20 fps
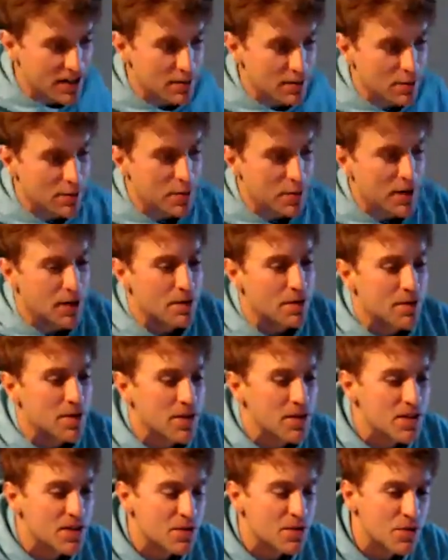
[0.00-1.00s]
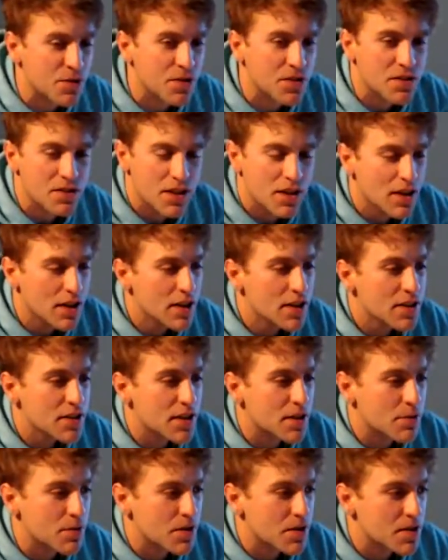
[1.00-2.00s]
prepared for this, so we'll just
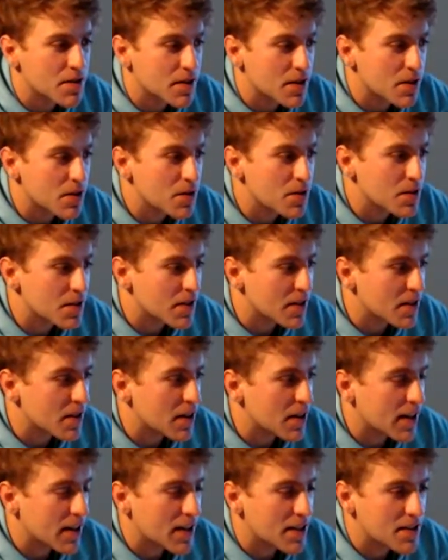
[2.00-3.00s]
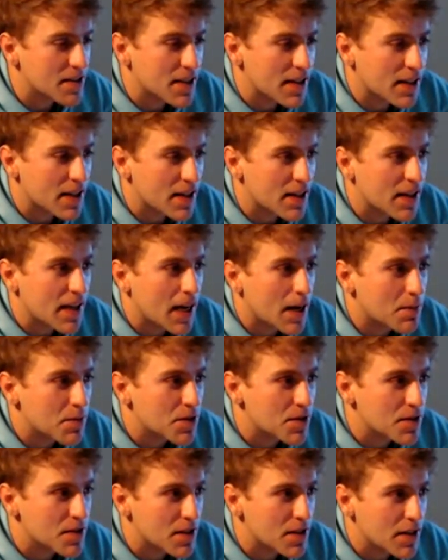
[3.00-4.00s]
see where this goes. And I guess that kind of
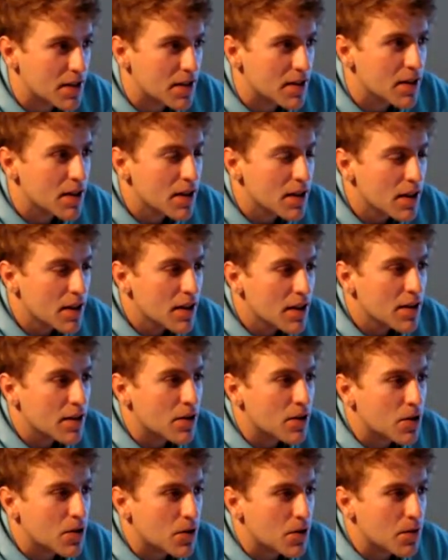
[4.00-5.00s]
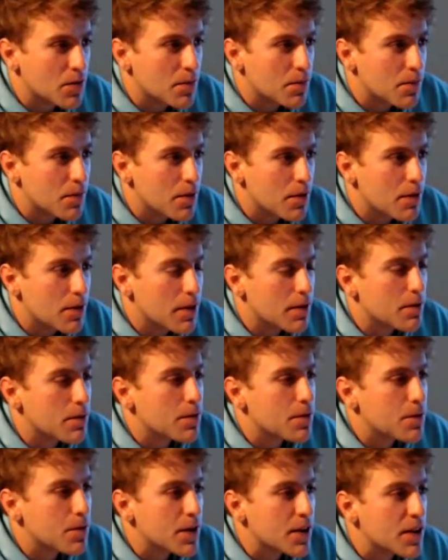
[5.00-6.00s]
captures the whole
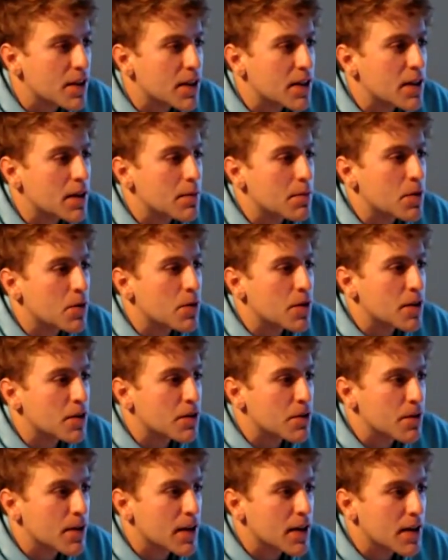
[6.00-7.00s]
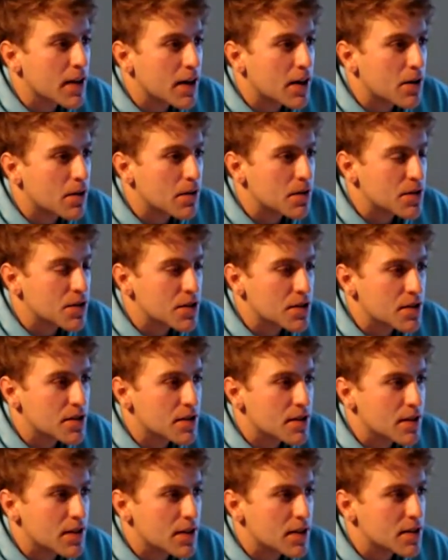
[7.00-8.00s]
feeling that I'm going through right now. Is
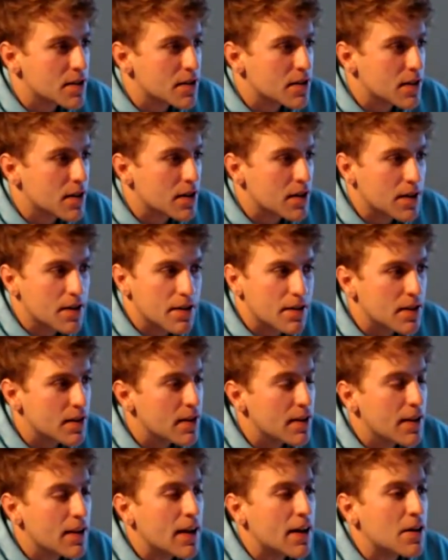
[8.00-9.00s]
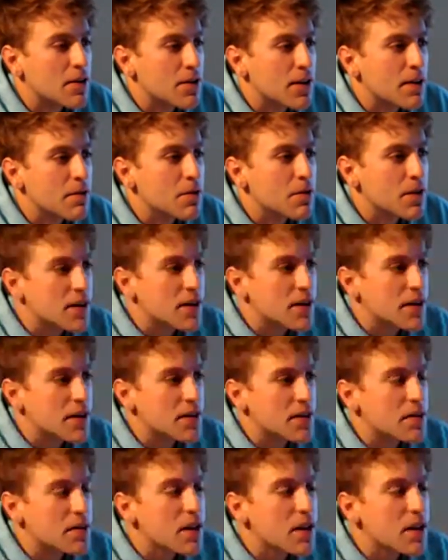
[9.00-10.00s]
just this
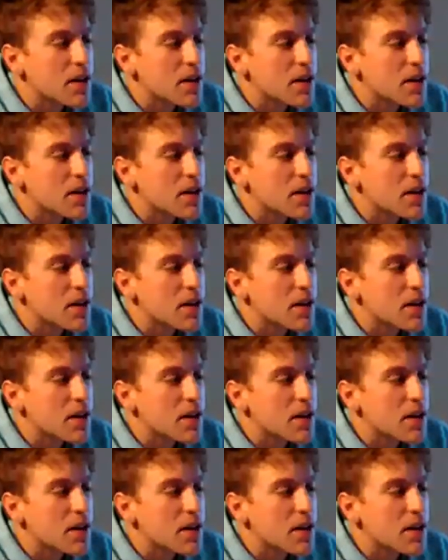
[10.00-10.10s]
never-ending